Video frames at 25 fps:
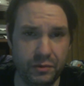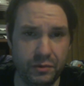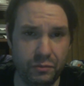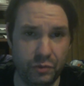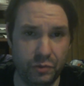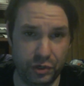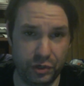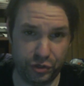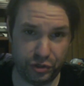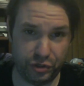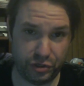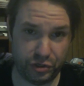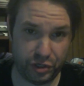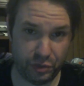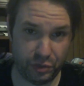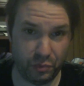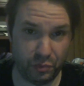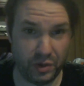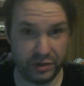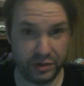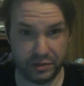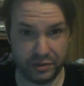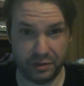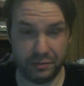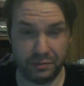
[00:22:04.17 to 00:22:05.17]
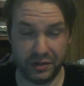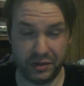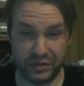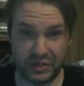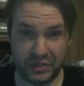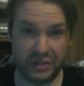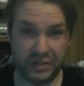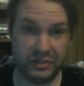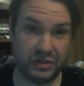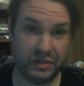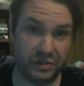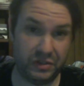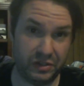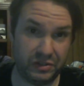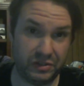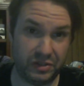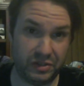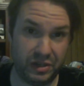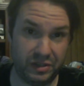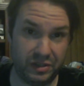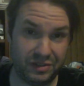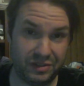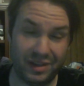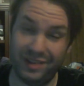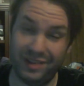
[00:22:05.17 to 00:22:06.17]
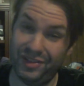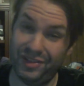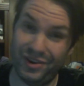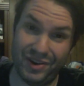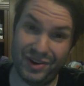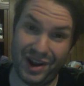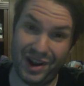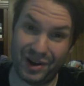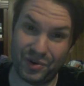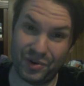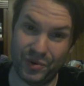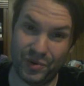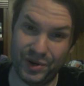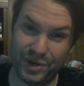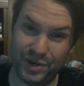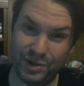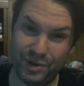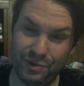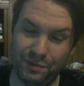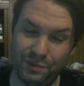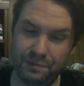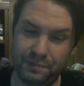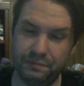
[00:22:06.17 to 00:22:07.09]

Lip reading: which she wants them to cease and desist, and they're not going to.